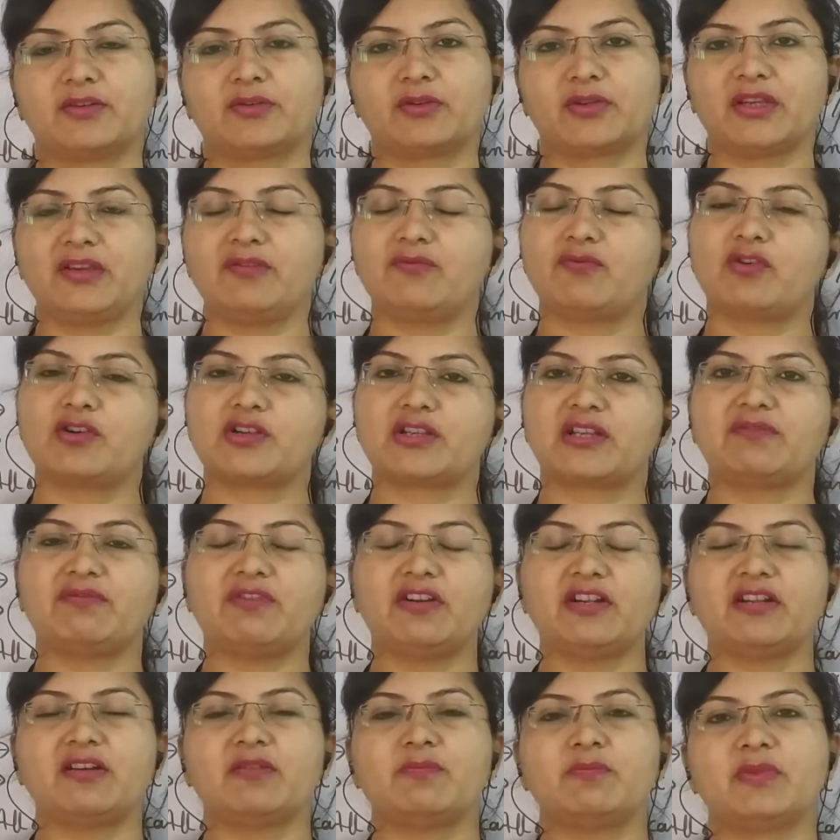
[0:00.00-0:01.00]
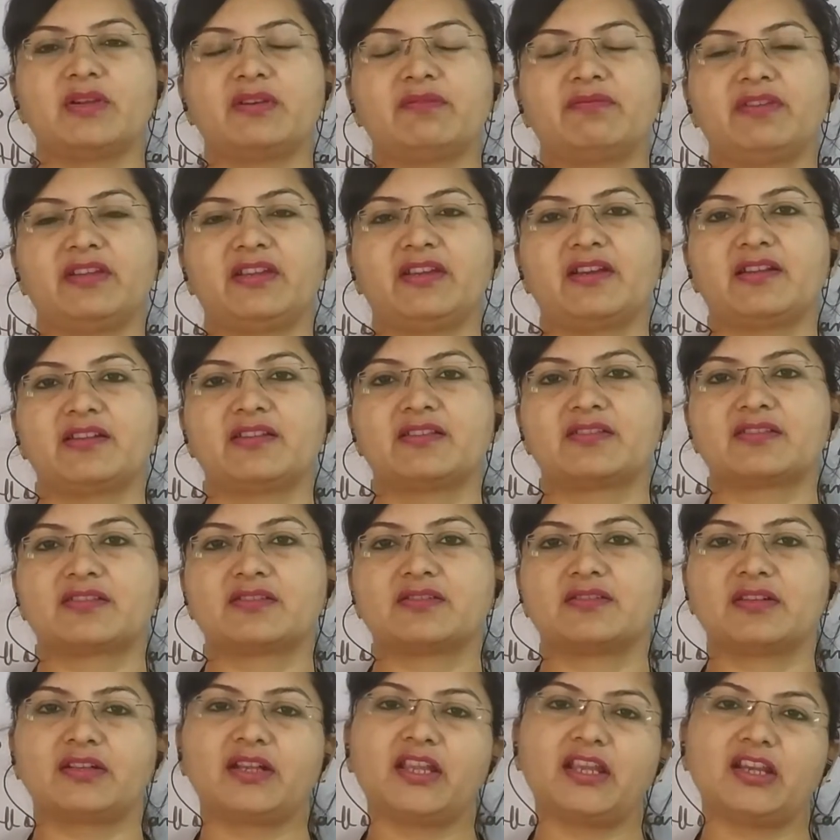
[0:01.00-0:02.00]
Okay, whatever number we are
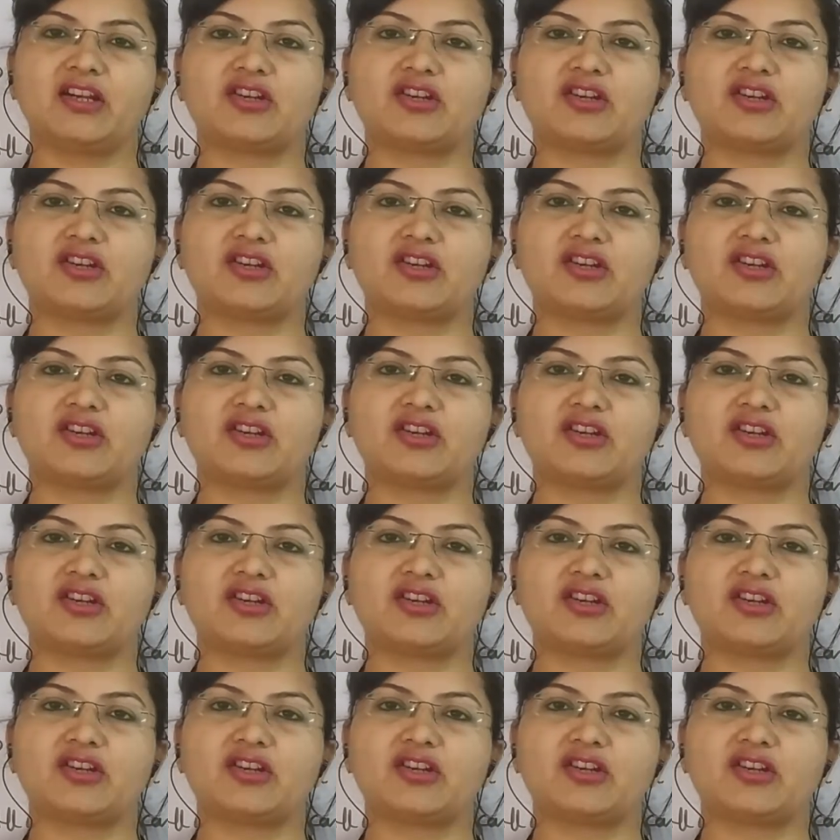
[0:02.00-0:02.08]
inserting,